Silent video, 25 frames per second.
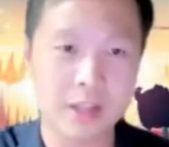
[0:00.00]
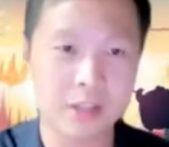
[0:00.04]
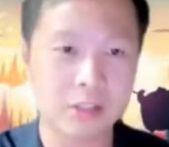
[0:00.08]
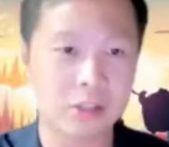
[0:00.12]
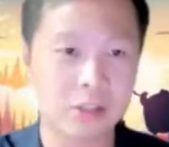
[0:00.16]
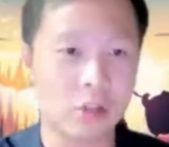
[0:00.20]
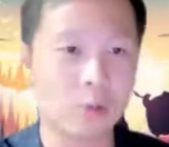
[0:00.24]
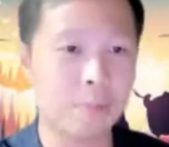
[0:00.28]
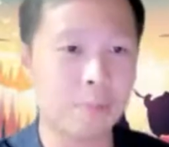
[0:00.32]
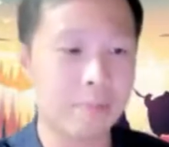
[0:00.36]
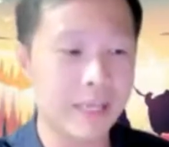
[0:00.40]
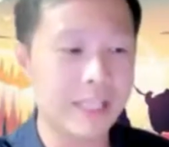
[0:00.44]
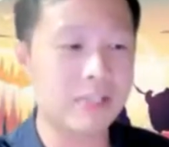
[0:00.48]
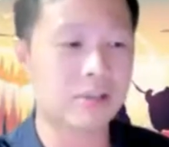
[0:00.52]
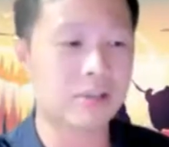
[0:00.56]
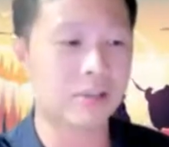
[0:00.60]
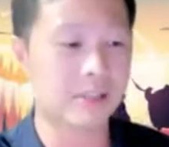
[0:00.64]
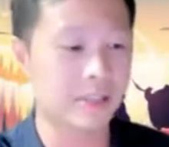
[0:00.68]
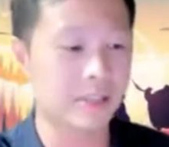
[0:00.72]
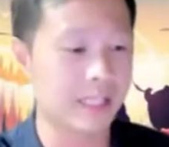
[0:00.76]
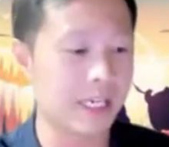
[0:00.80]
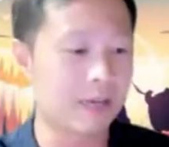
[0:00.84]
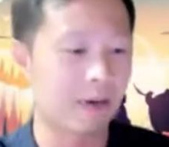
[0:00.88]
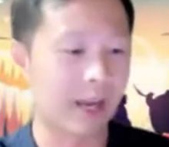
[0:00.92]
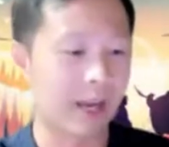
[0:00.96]
So it means to
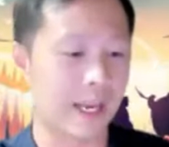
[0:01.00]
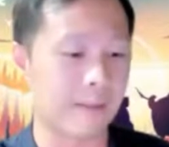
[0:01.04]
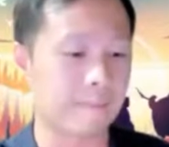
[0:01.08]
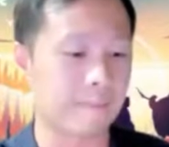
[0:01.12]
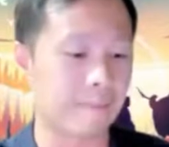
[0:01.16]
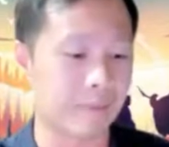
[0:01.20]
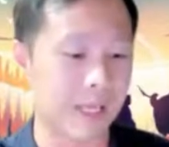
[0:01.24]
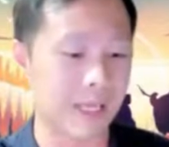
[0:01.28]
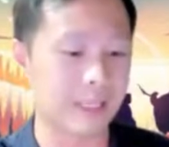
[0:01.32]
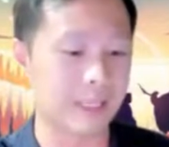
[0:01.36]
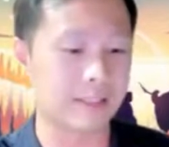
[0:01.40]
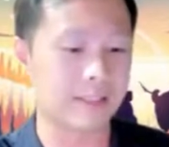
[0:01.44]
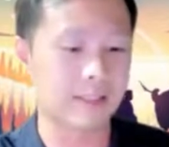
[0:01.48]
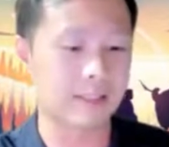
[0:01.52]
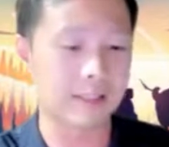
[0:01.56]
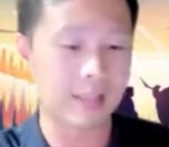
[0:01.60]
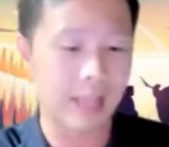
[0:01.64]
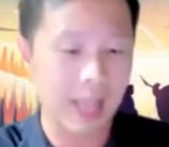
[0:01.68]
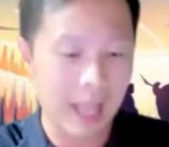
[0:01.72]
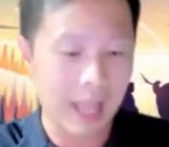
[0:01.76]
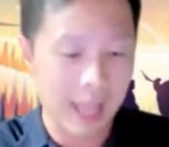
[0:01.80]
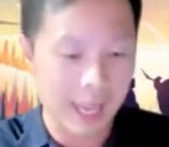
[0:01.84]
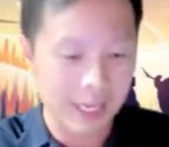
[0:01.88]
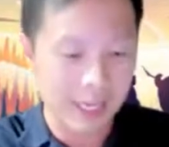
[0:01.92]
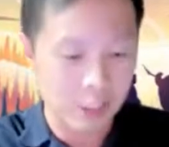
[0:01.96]
say, right, that it's
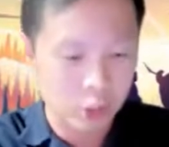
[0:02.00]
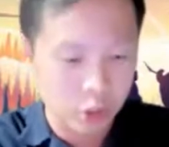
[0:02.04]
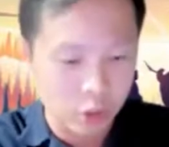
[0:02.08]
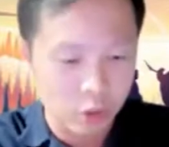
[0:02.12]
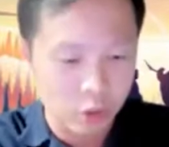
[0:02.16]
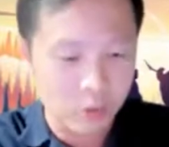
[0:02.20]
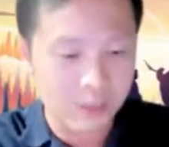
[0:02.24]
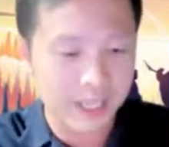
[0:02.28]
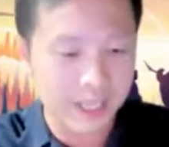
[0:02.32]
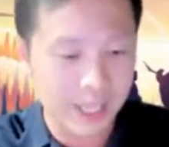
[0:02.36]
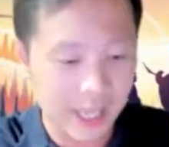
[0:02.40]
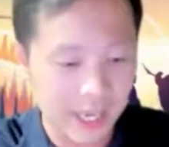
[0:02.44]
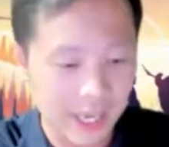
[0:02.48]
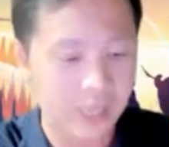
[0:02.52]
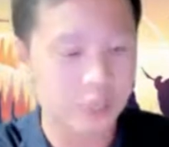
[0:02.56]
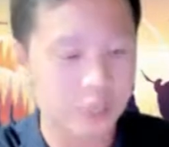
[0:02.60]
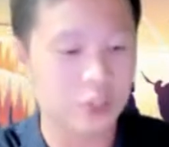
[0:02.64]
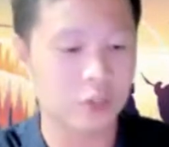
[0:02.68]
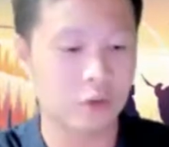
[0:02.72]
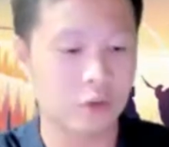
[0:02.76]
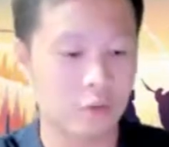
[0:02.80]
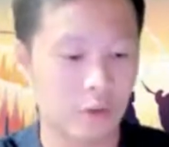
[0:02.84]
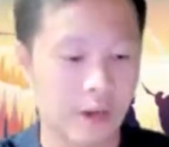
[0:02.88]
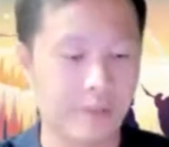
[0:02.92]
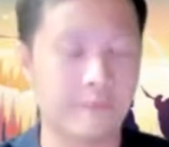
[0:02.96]
actual
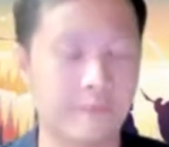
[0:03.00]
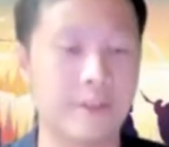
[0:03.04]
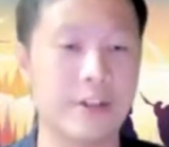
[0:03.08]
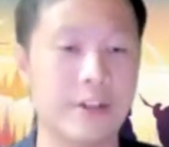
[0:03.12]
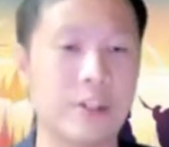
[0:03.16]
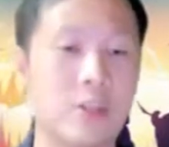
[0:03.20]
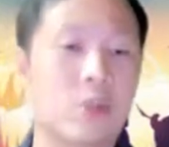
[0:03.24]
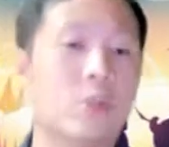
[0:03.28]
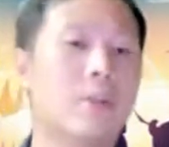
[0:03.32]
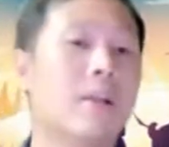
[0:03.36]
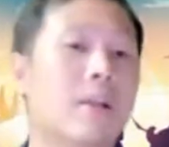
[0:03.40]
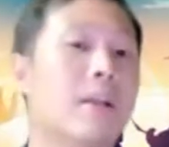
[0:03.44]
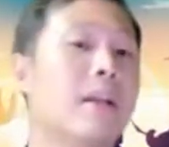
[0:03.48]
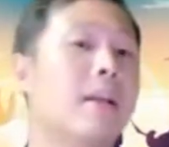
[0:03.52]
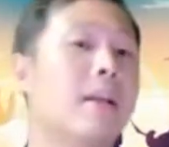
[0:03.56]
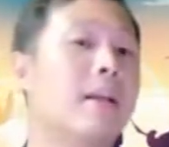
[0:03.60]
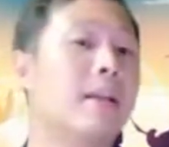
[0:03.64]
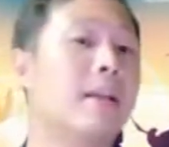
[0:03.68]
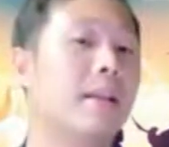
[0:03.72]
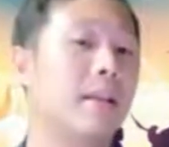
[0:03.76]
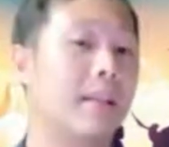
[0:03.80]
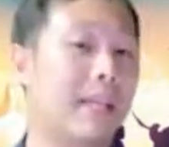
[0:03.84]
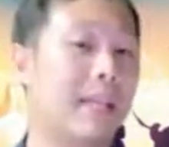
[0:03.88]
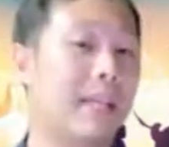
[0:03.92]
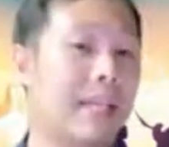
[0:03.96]
cash revenue
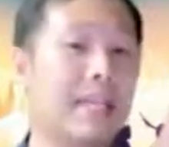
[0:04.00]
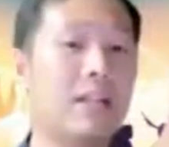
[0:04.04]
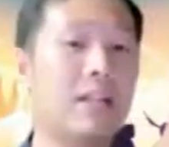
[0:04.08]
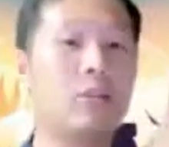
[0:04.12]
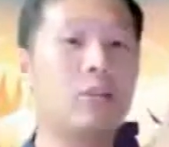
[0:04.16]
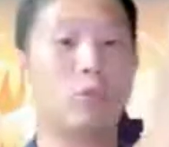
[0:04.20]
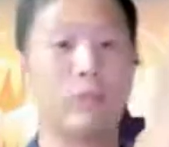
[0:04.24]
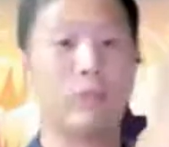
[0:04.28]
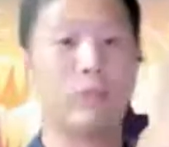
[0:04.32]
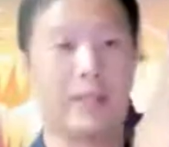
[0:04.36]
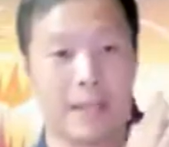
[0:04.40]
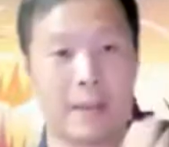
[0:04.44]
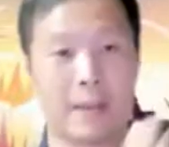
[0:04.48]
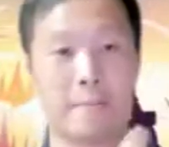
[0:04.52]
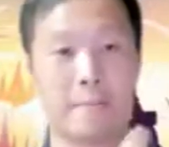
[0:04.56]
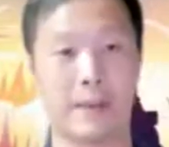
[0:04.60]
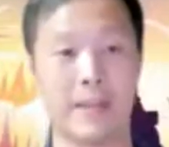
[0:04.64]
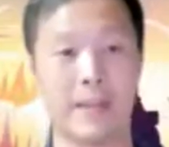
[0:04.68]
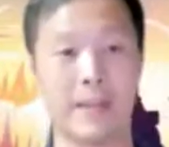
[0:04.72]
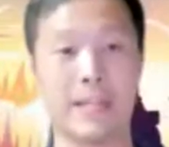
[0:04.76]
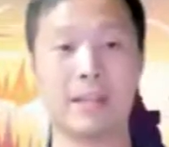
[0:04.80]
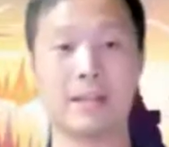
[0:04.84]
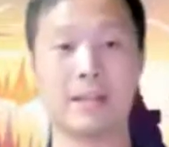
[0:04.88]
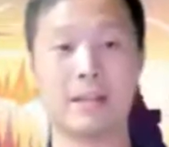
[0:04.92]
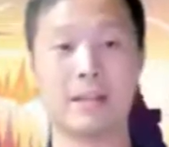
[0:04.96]
into the
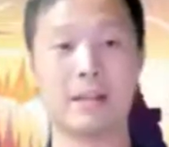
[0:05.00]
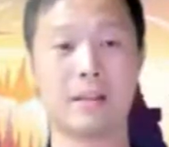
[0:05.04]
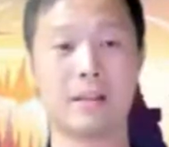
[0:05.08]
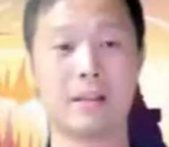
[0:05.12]
company.